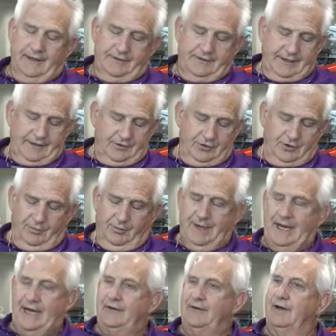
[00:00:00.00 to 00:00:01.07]
I took an Uber
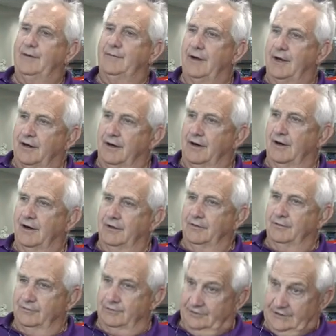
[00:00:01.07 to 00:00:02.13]
back to get my car
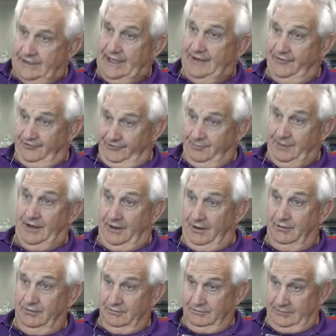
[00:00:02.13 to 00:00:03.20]
because I had the
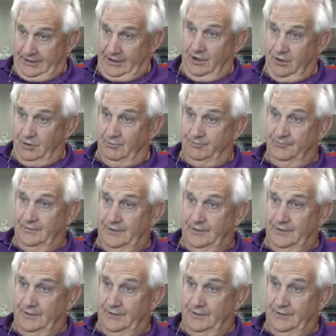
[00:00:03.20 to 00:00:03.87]
spare at home.